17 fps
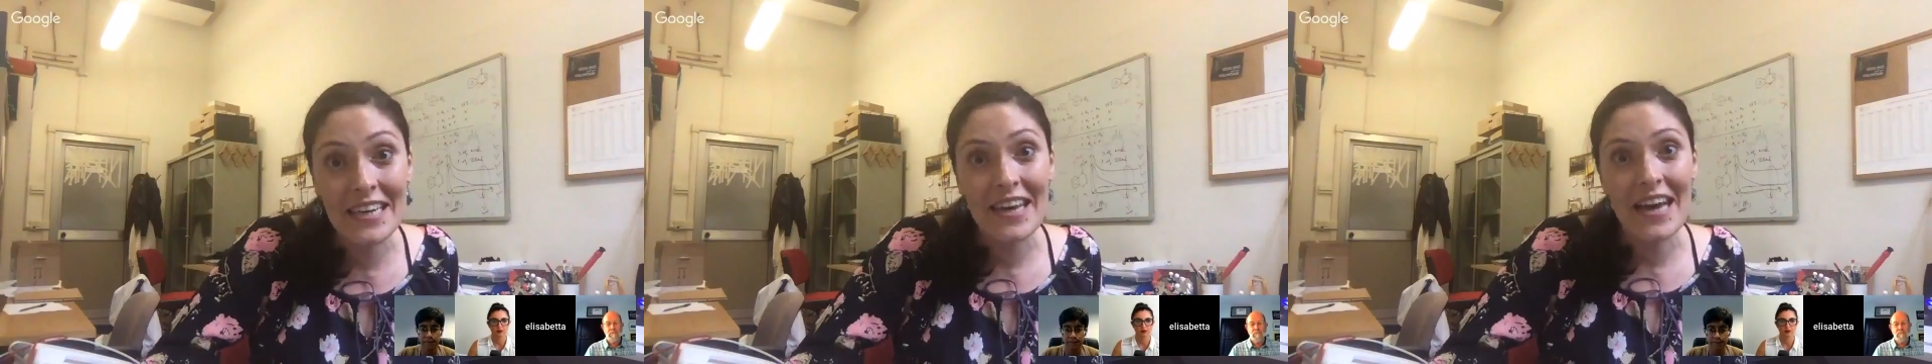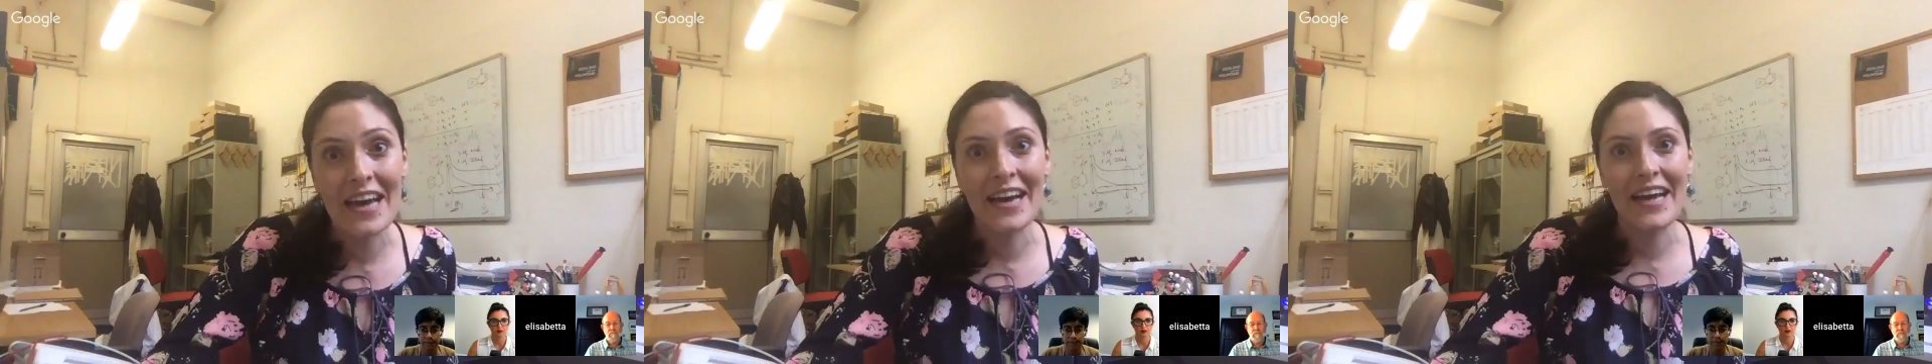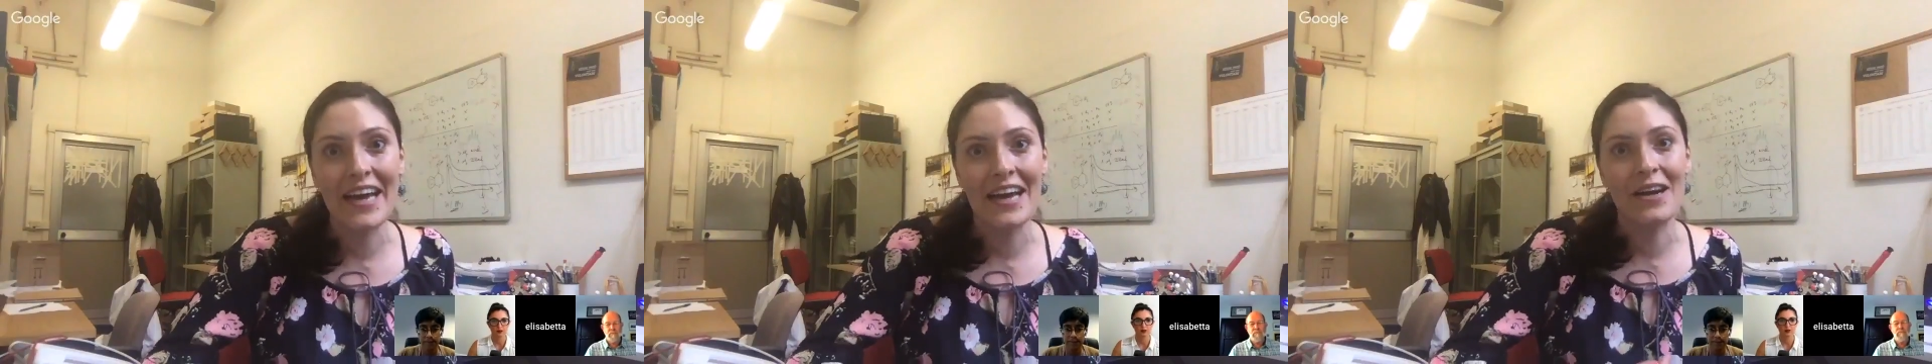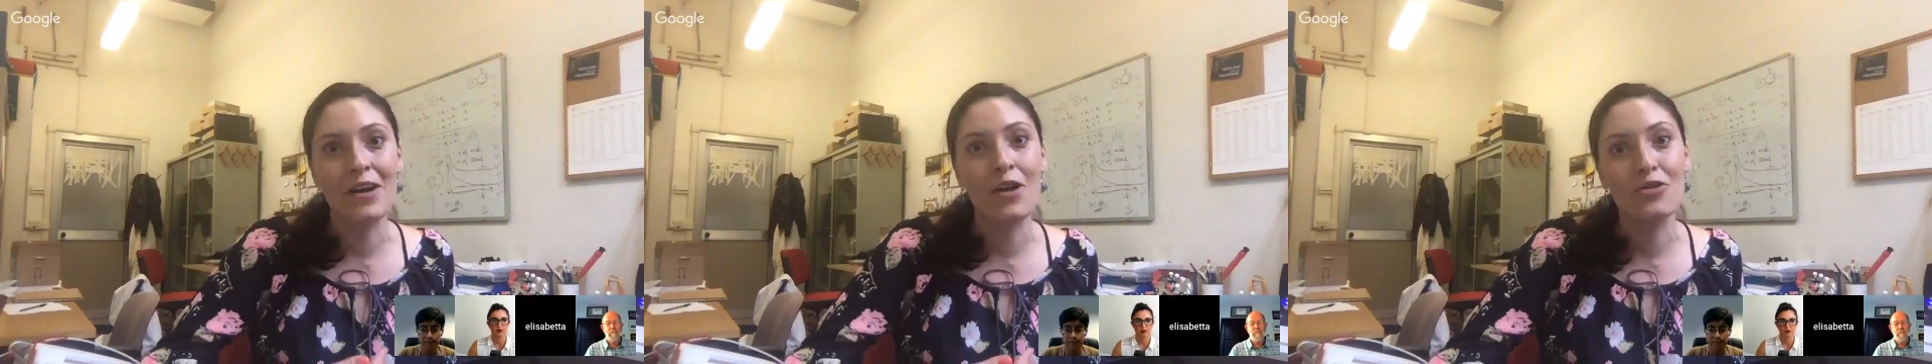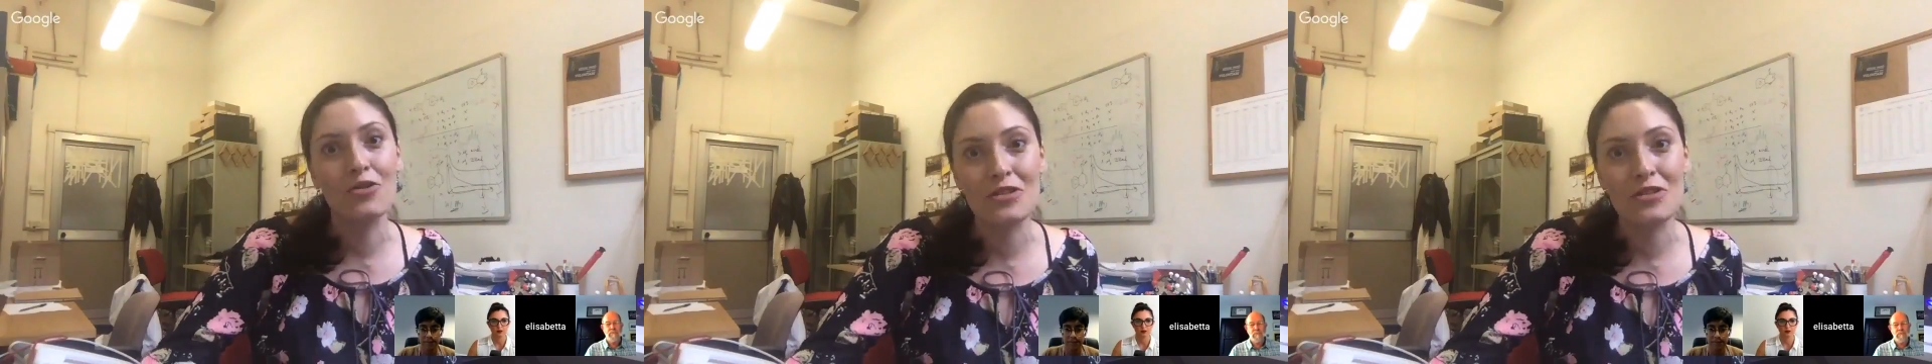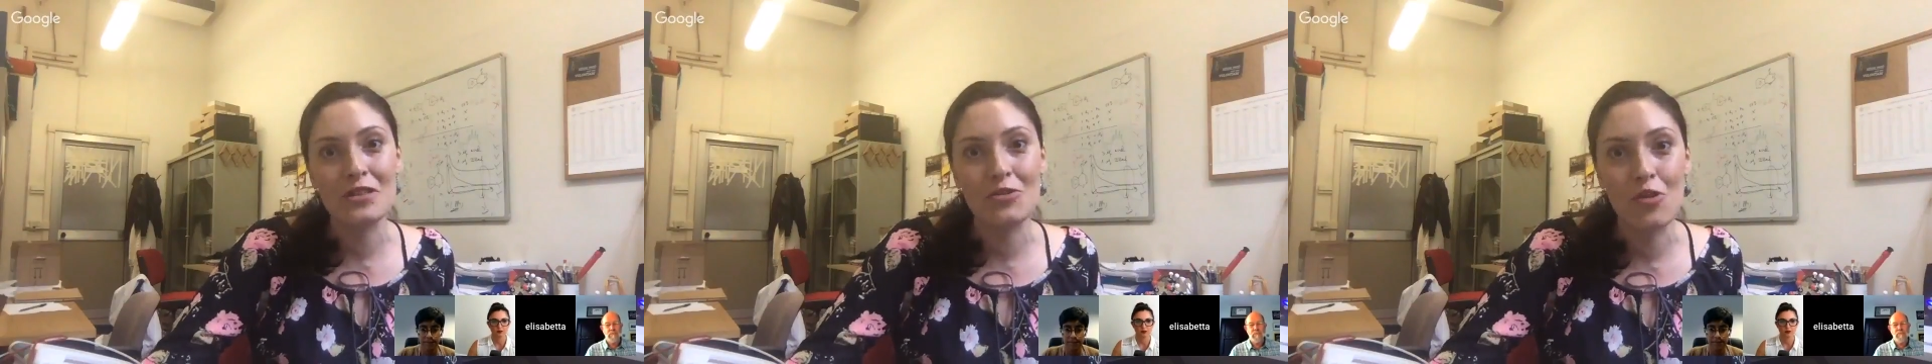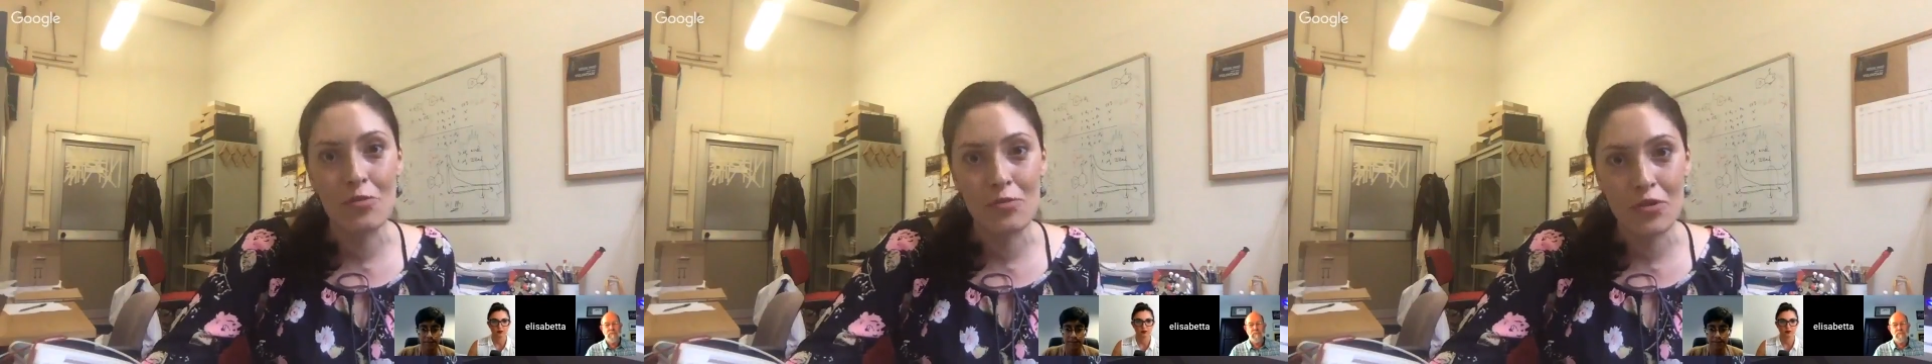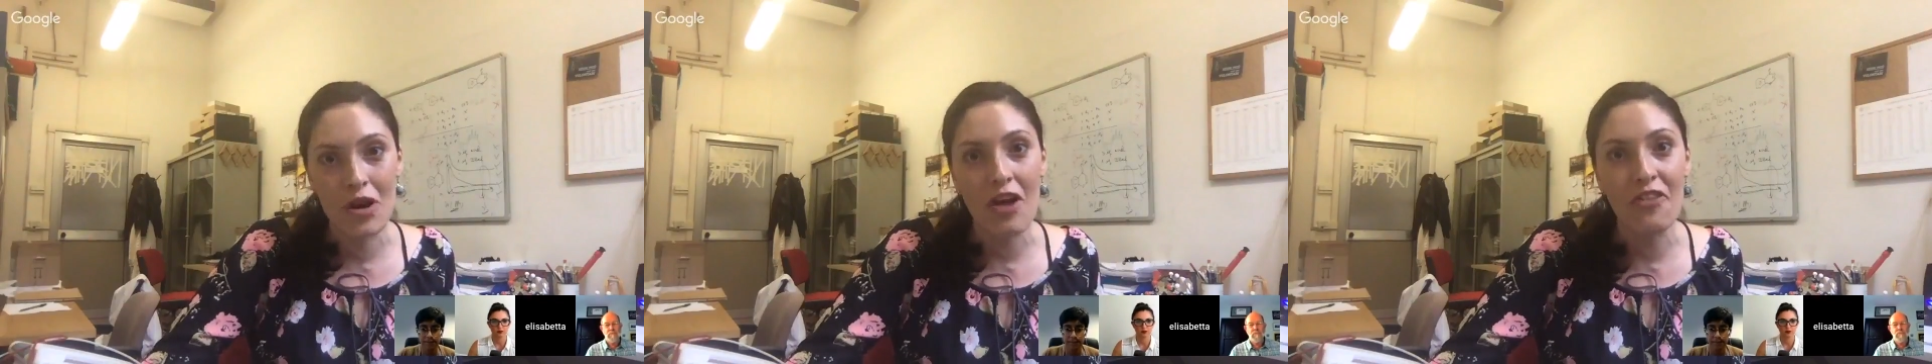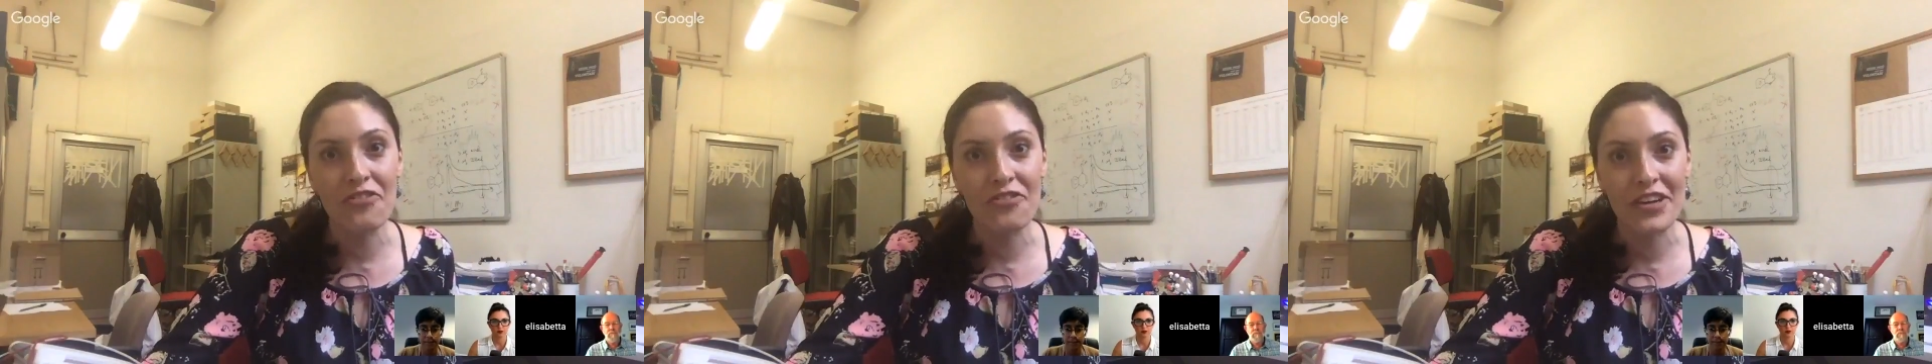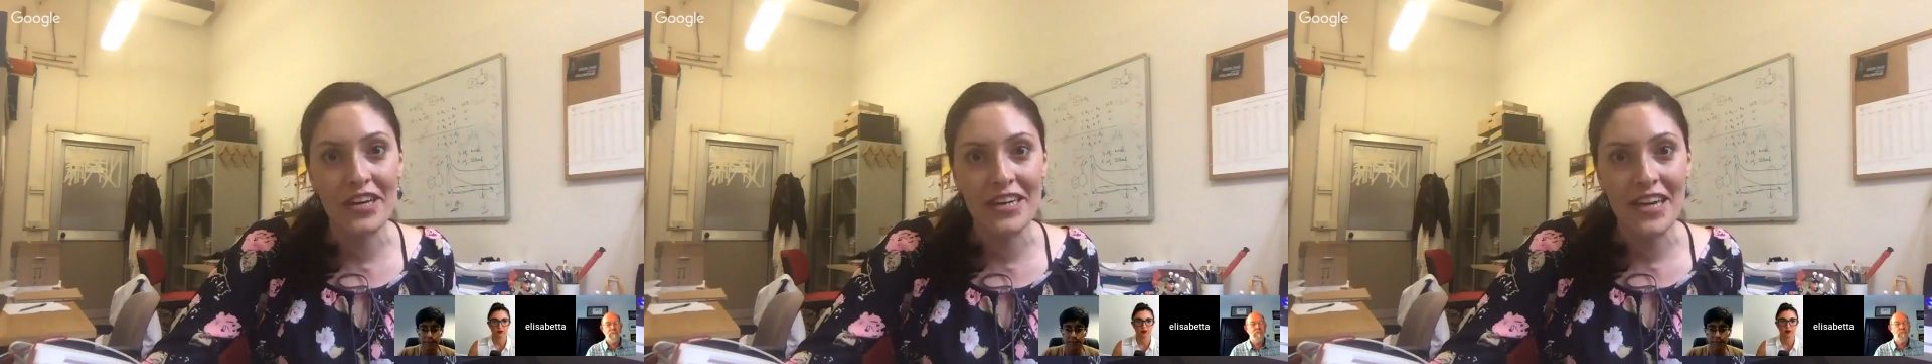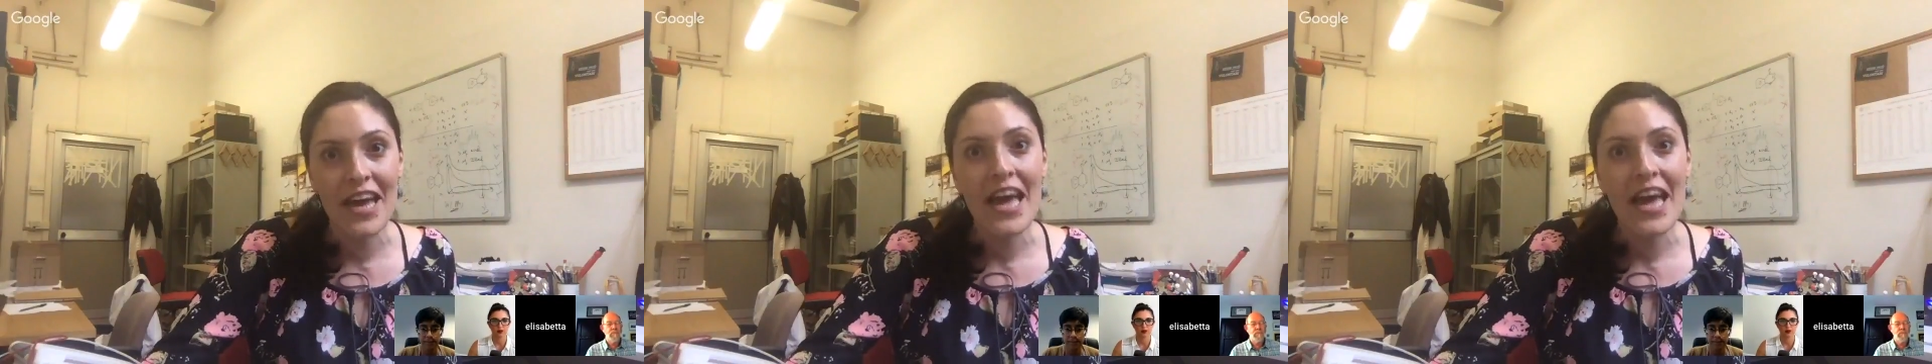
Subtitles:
and can go to school more often.